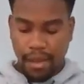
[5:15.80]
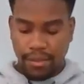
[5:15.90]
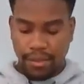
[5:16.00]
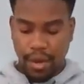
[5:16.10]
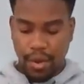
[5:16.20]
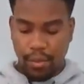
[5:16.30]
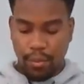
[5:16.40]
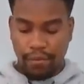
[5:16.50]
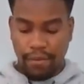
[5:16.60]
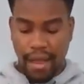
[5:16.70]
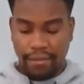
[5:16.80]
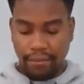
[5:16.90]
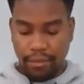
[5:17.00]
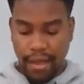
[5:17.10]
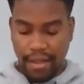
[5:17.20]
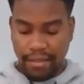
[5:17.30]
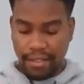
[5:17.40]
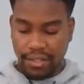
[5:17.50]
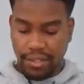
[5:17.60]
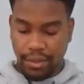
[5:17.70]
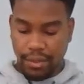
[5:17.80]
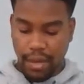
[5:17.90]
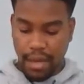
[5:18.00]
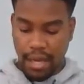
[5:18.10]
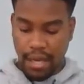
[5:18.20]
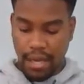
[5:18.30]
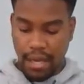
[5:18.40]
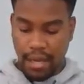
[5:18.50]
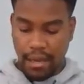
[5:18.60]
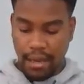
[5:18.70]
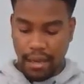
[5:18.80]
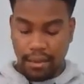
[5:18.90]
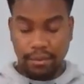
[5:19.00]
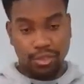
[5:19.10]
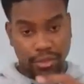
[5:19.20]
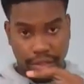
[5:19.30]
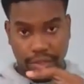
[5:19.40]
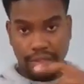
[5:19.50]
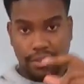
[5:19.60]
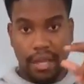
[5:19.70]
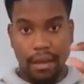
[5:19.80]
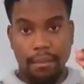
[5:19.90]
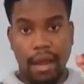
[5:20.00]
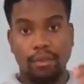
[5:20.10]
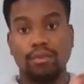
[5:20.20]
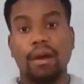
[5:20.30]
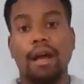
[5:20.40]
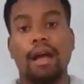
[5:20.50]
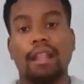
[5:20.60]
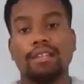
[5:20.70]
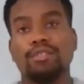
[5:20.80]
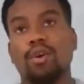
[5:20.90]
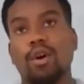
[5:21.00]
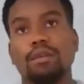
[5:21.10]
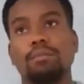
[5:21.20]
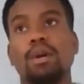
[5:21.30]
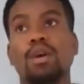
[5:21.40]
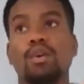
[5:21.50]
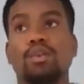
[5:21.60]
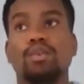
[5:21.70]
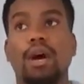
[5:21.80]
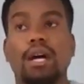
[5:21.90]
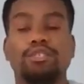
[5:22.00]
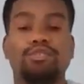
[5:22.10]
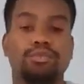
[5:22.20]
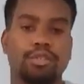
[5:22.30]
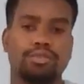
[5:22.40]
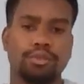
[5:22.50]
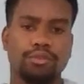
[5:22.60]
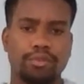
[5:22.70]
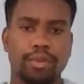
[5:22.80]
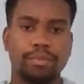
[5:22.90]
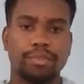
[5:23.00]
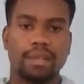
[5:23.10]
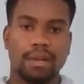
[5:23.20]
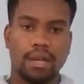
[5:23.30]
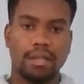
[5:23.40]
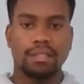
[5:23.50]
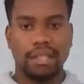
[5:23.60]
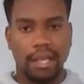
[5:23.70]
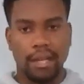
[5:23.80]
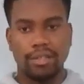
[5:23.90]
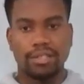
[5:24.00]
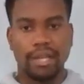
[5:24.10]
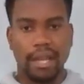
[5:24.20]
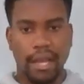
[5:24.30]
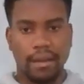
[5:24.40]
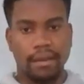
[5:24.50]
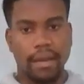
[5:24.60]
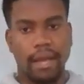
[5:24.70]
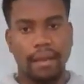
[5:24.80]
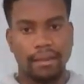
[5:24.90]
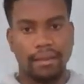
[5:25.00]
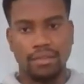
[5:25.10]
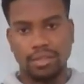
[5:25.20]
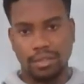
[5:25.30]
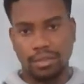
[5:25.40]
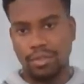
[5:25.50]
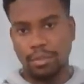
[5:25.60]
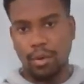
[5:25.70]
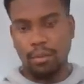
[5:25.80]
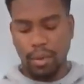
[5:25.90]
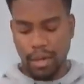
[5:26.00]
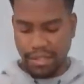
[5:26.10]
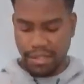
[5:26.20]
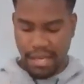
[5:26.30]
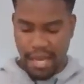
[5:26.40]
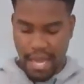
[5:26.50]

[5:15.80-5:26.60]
so we've got these two structures. I like to call them structured groups of the heart, layers and support parts.